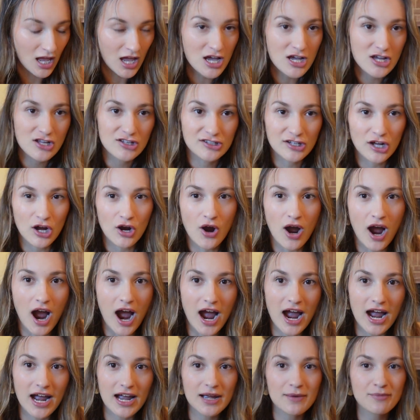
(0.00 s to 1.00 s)
So
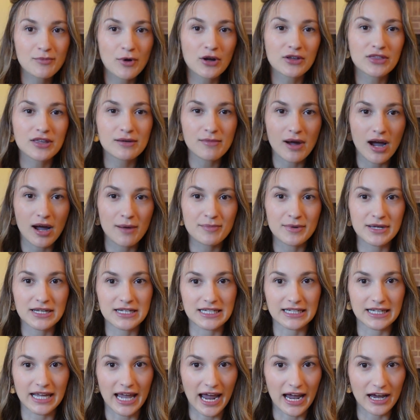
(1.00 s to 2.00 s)
I broke them up
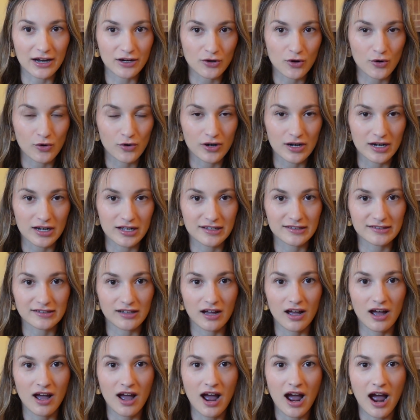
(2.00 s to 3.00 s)
into
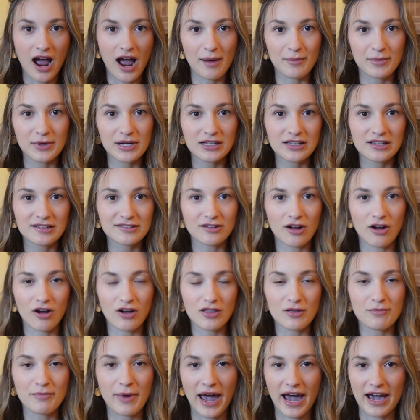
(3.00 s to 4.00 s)
categories. I'm gonna list all
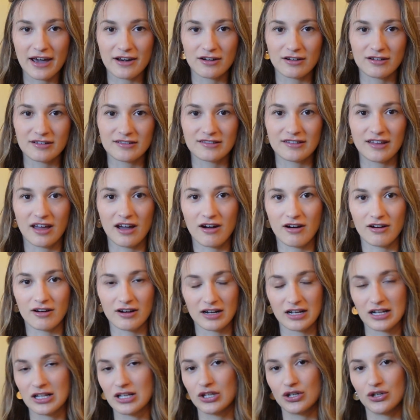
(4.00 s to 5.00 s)
the patterns that are
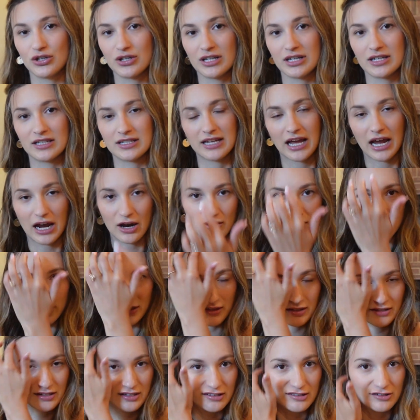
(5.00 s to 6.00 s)
included down in
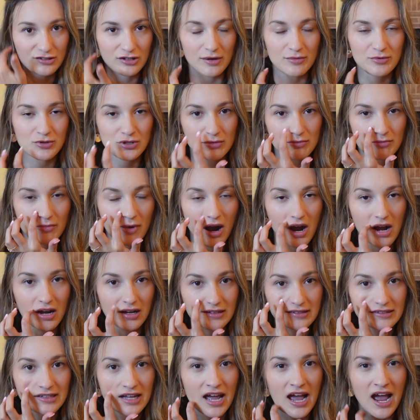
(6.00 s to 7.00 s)
the description
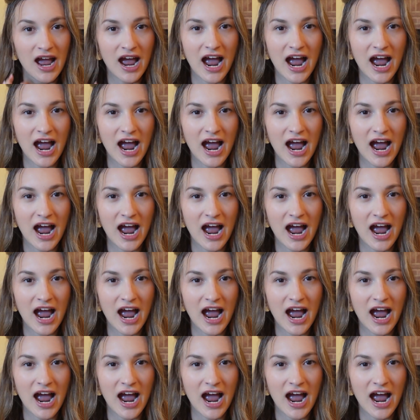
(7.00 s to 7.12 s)
box.